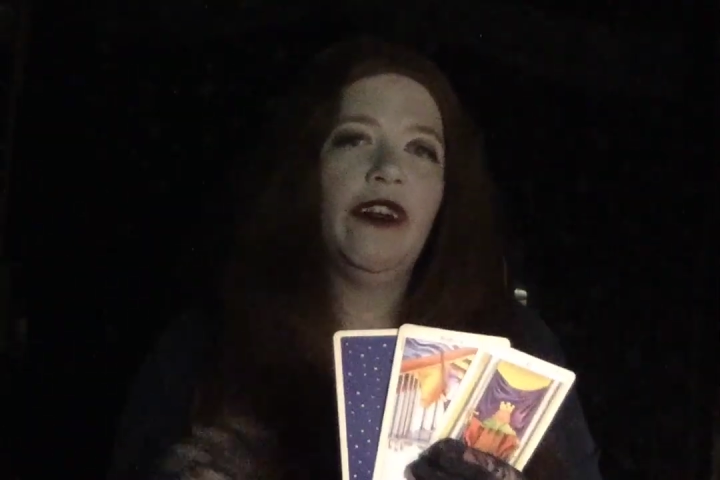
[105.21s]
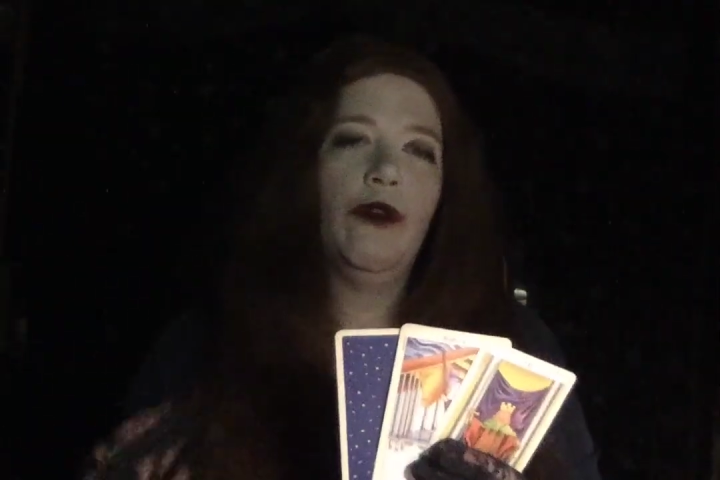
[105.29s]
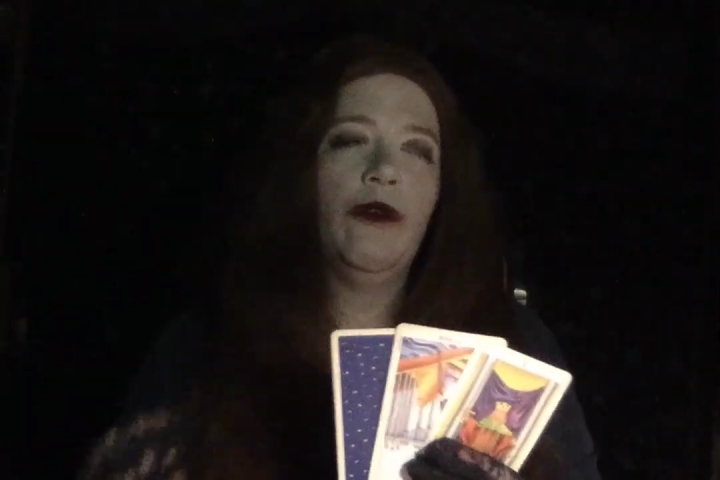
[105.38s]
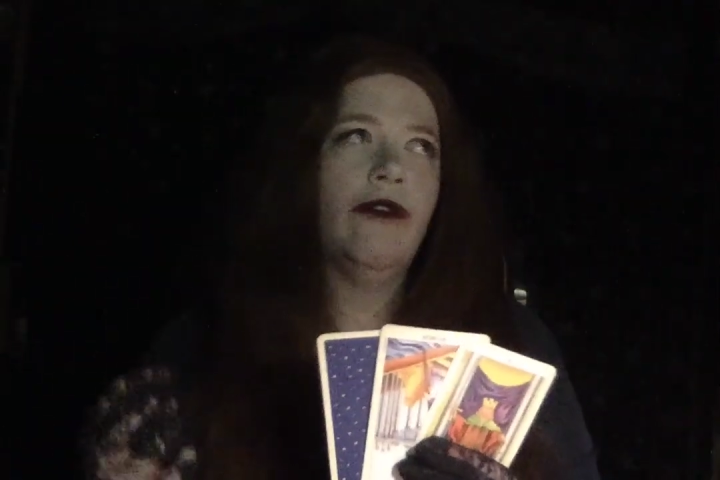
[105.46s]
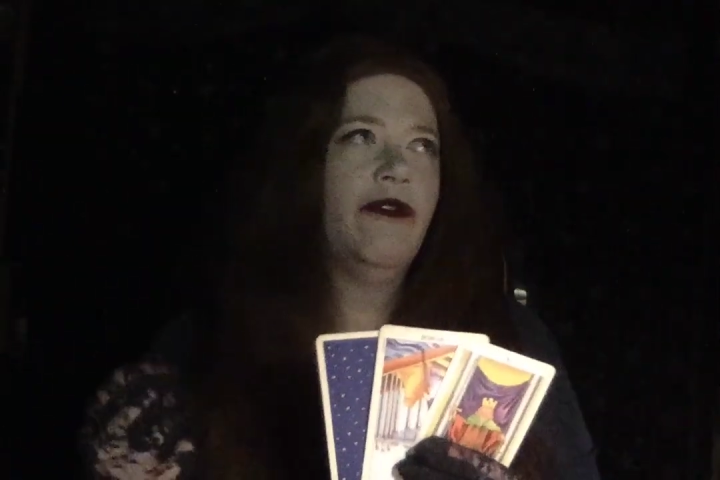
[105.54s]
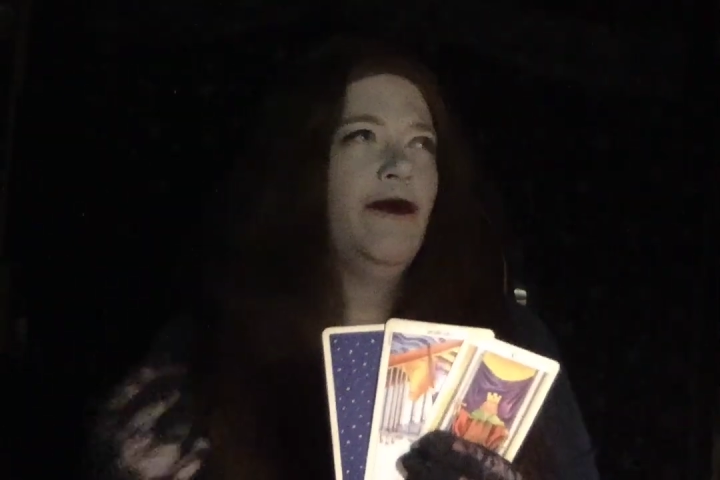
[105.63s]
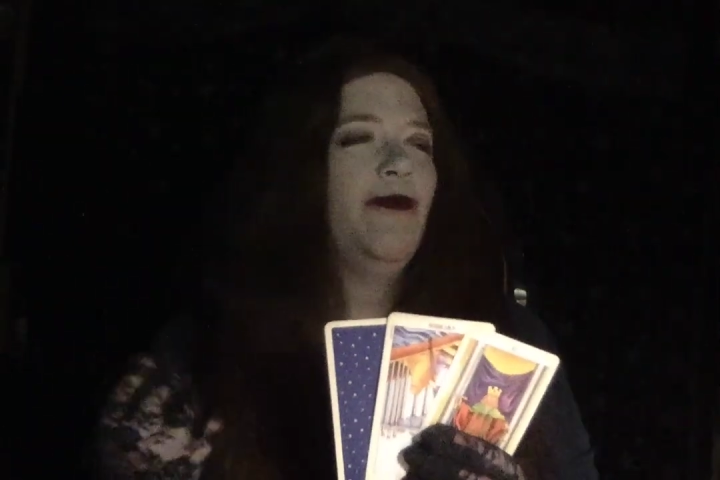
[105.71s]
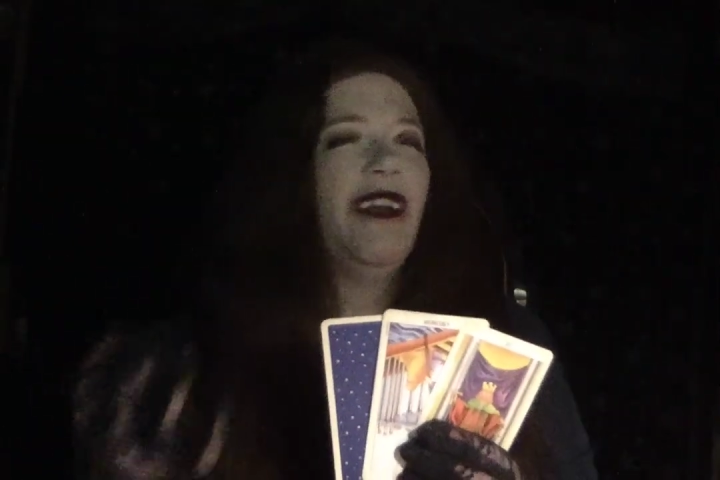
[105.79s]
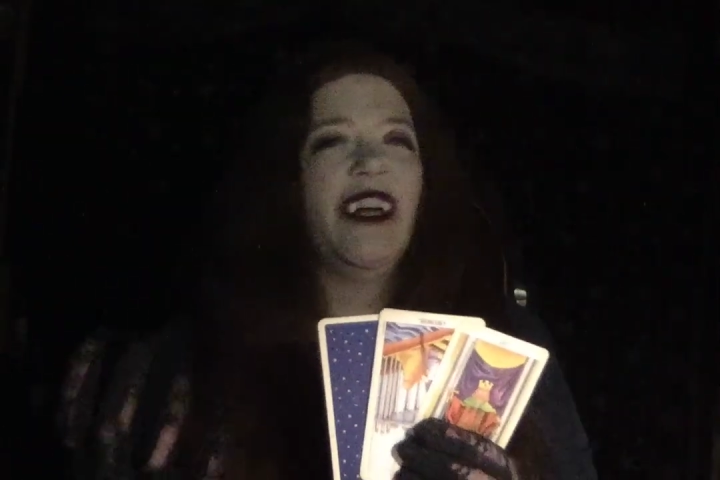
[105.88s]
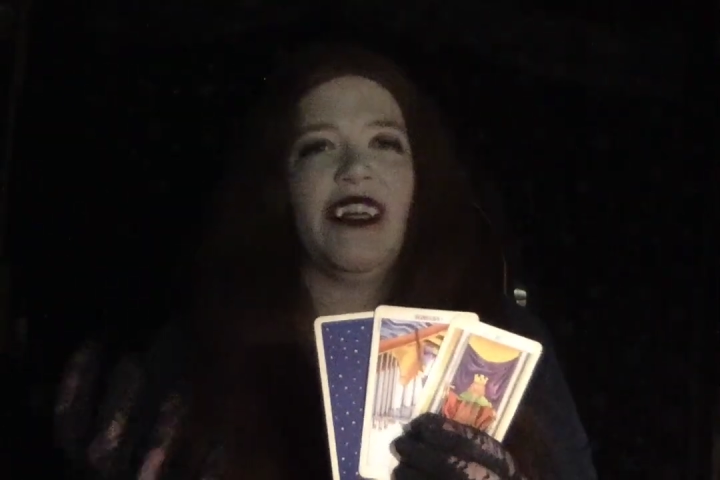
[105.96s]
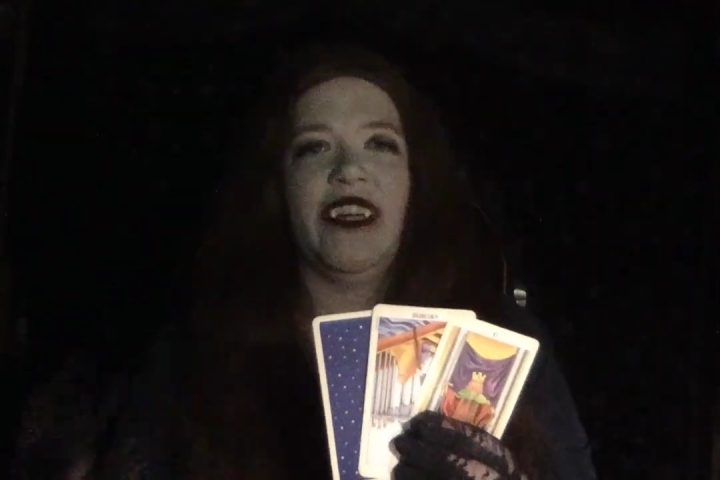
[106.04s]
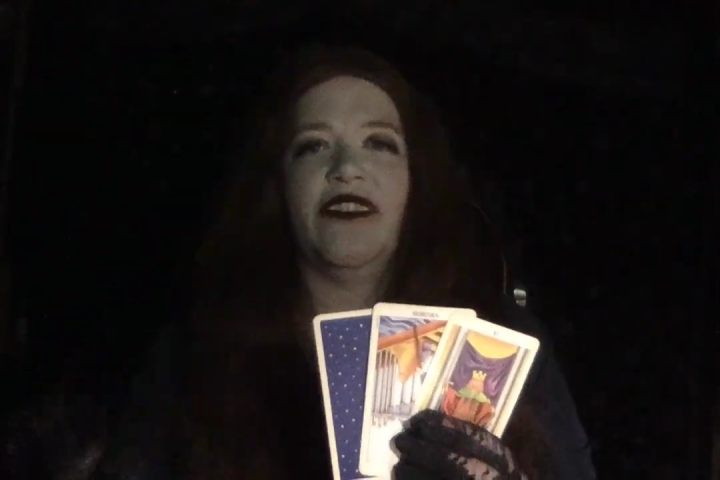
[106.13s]
or
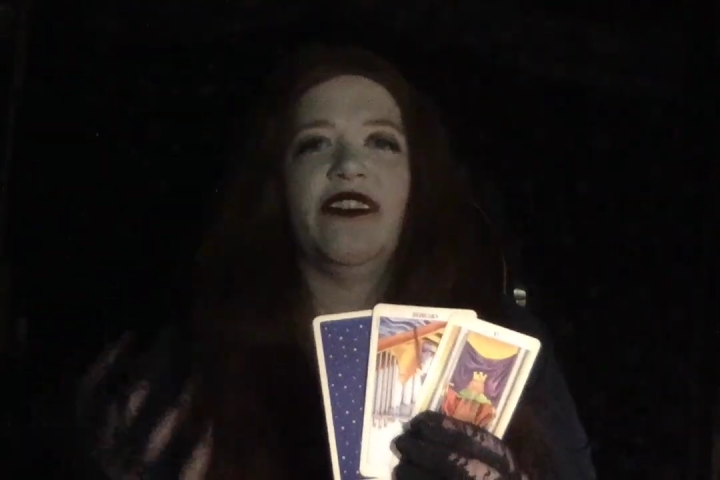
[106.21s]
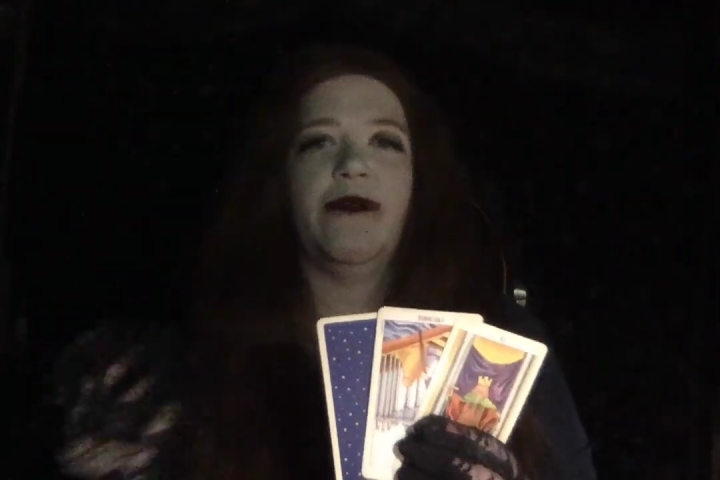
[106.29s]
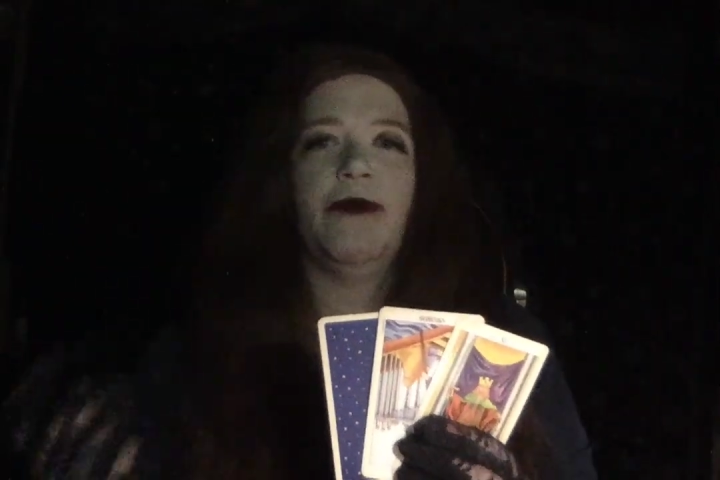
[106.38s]
not guessing,